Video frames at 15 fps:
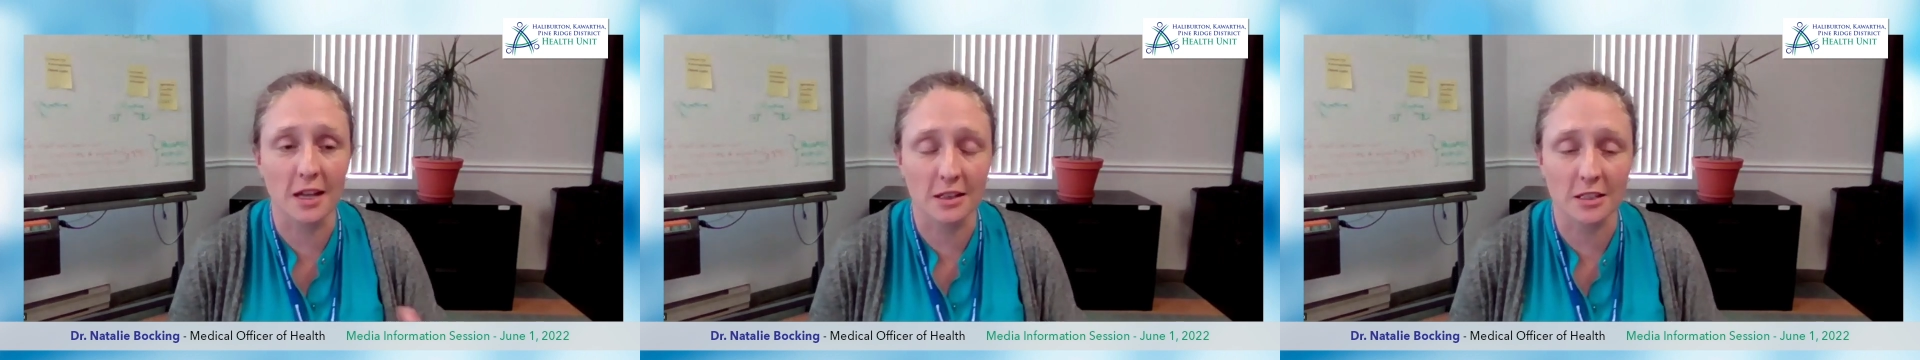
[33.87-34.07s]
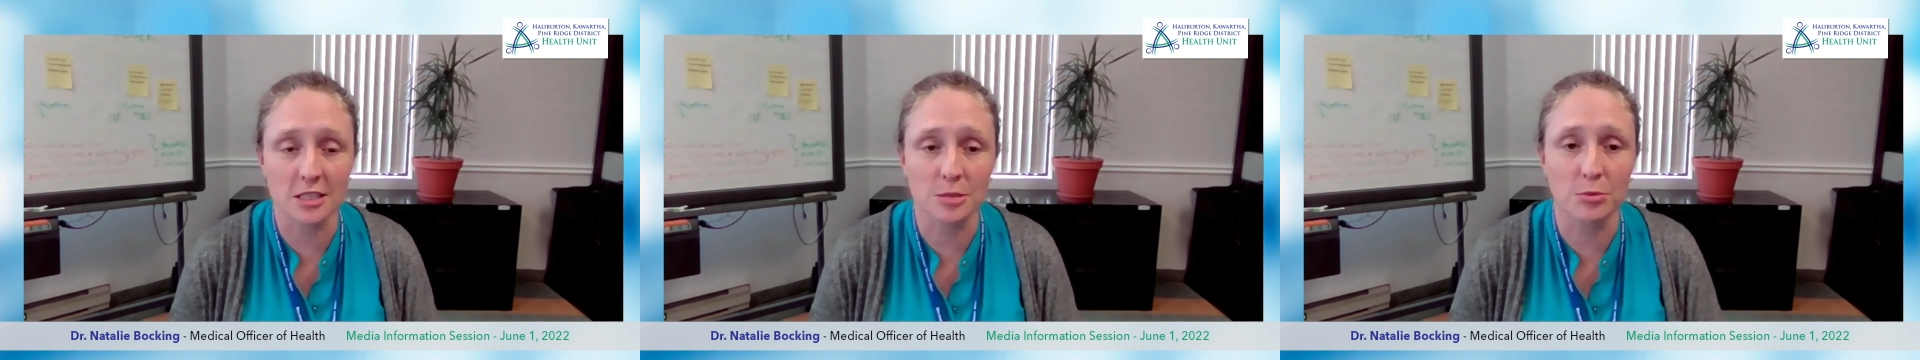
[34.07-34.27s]

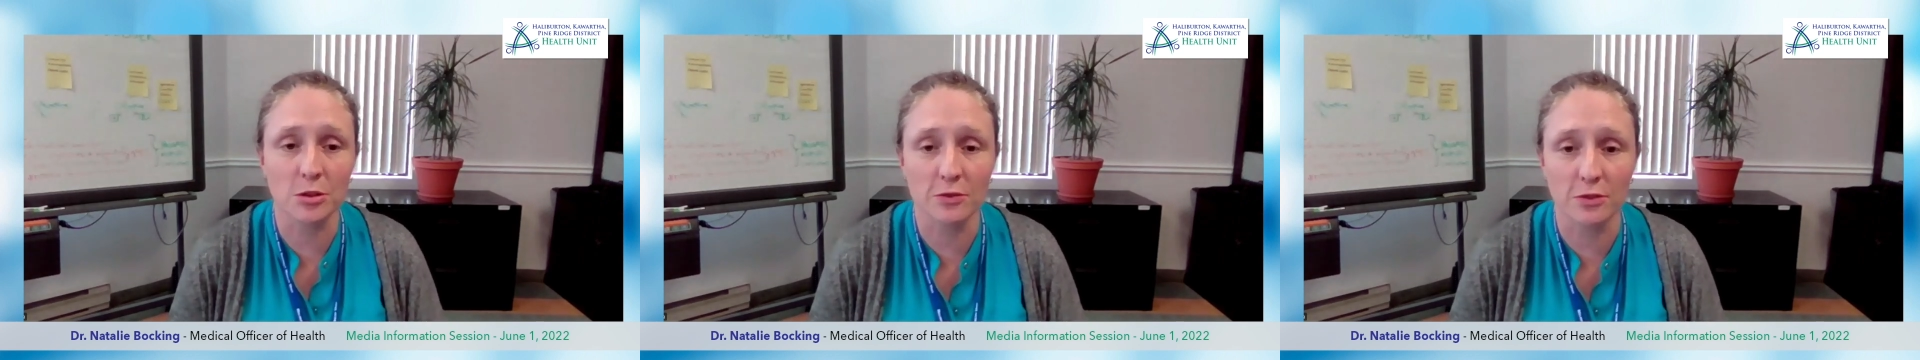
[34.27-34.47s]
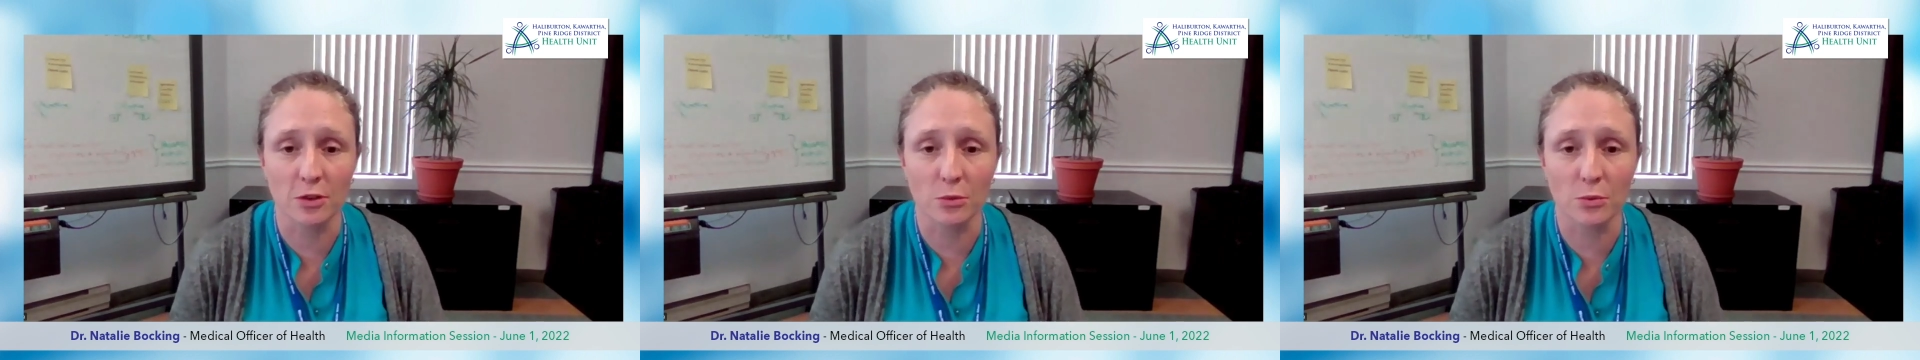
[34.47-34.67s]

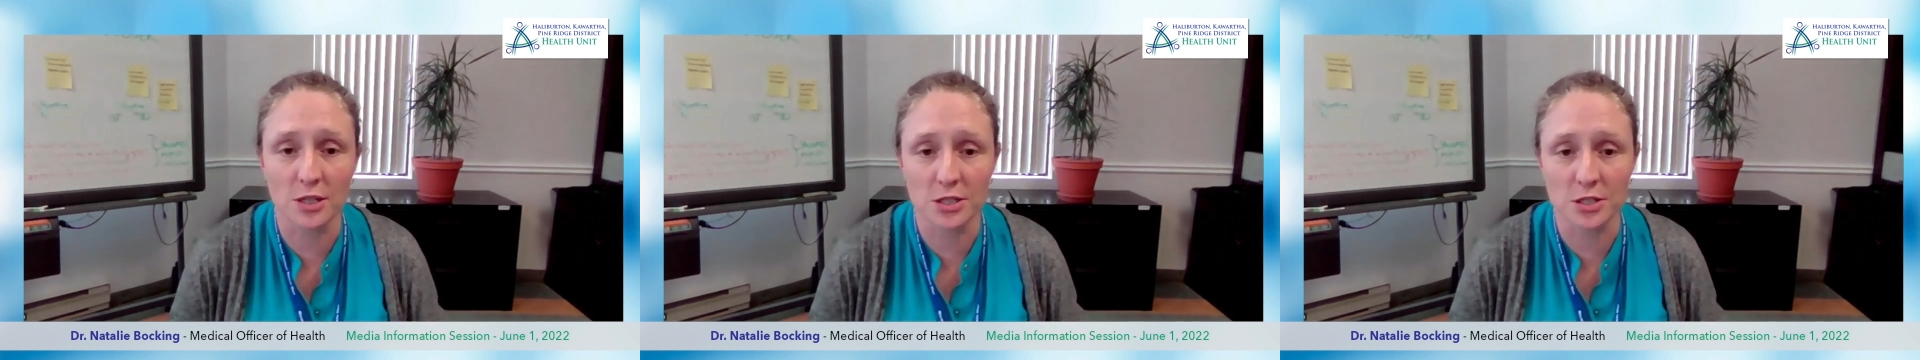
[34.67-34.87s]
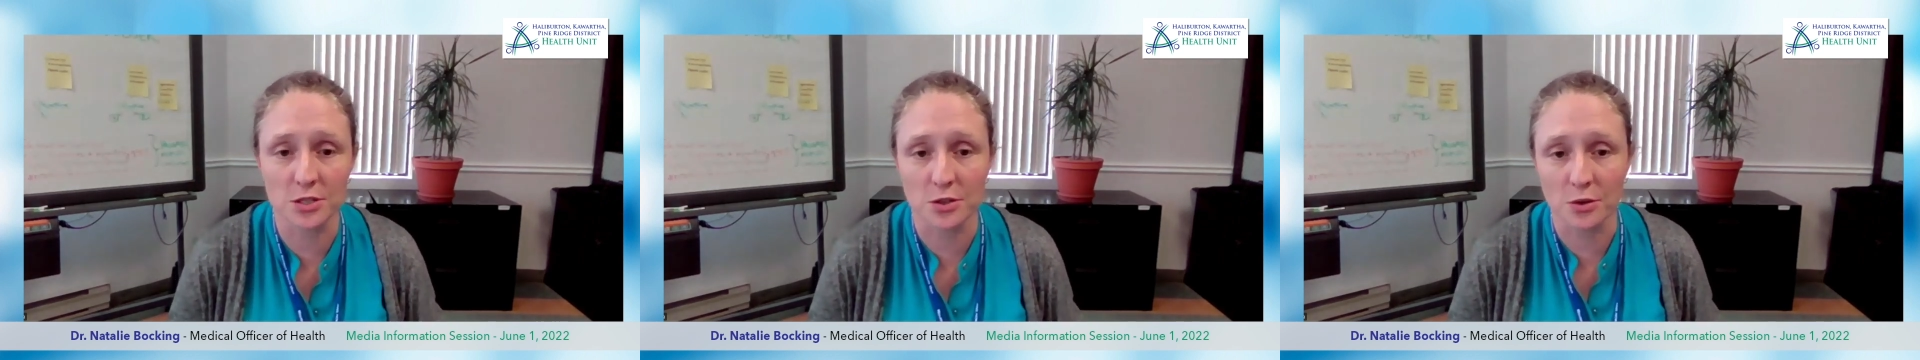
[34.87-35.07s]
eligible for
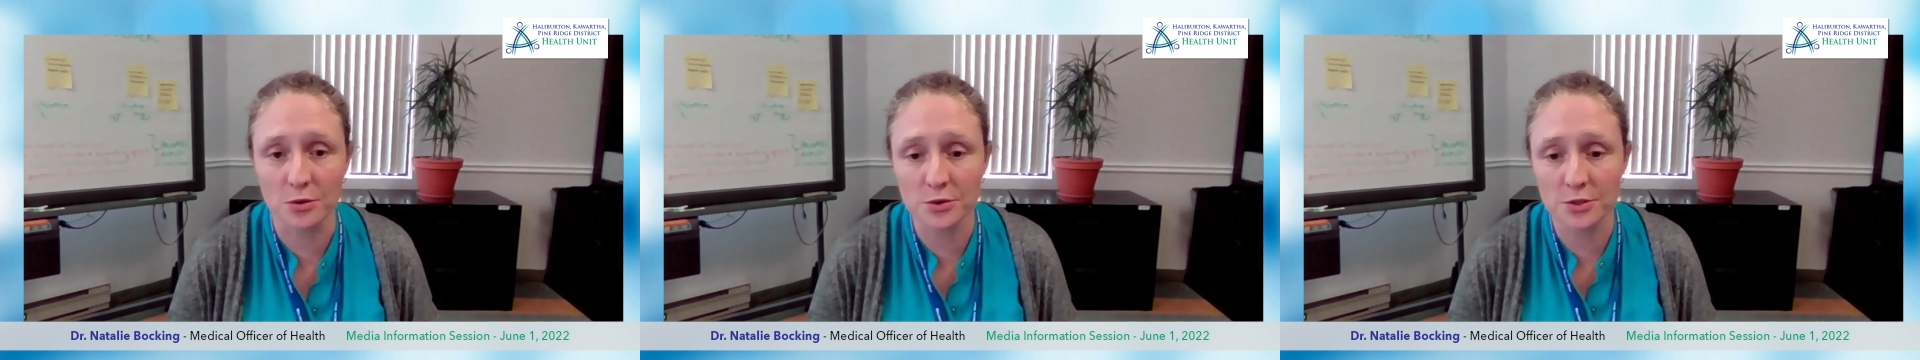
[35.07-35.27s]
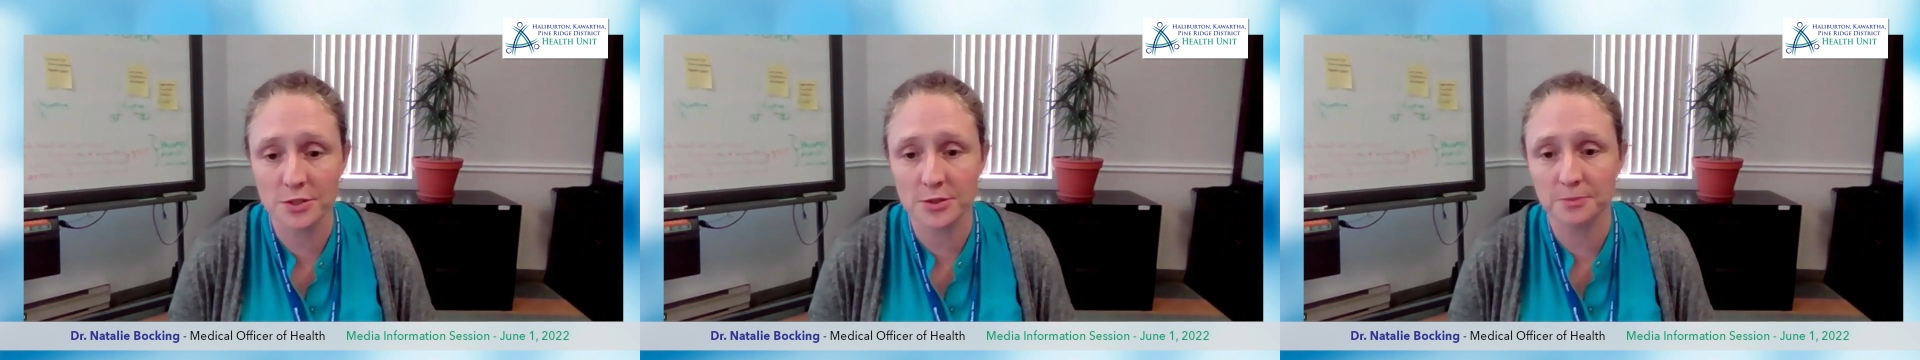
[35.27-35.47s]
which
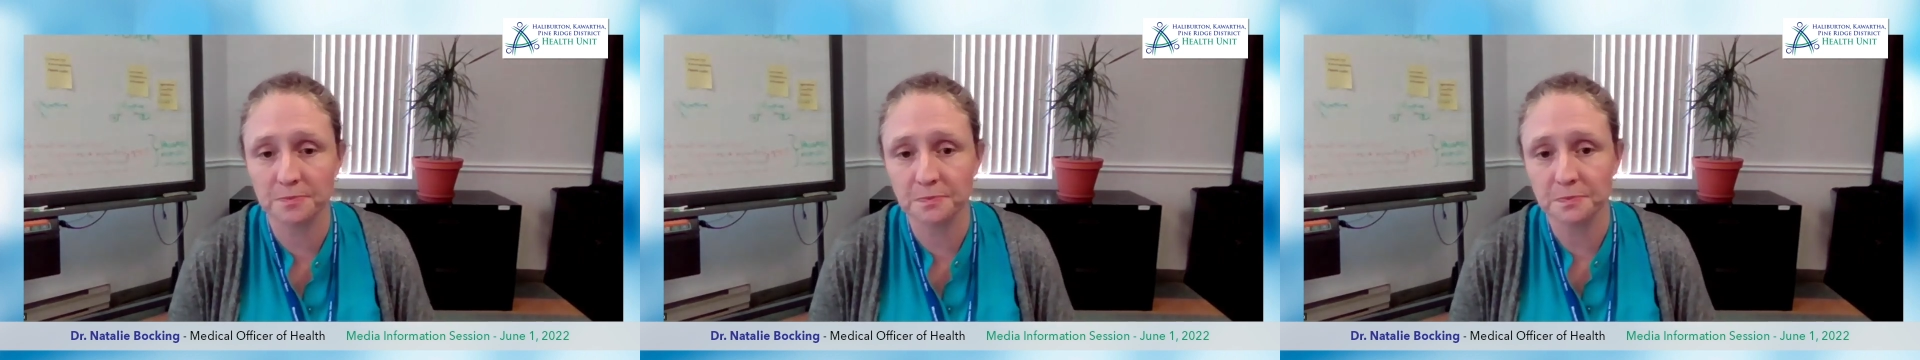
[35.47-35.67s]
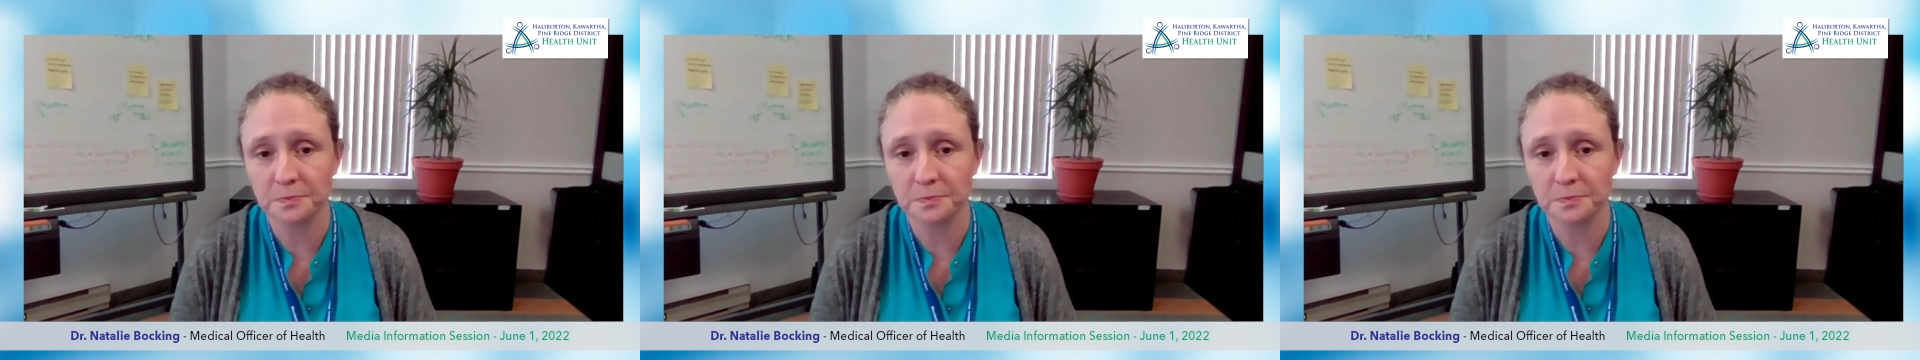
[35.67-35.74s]
dose.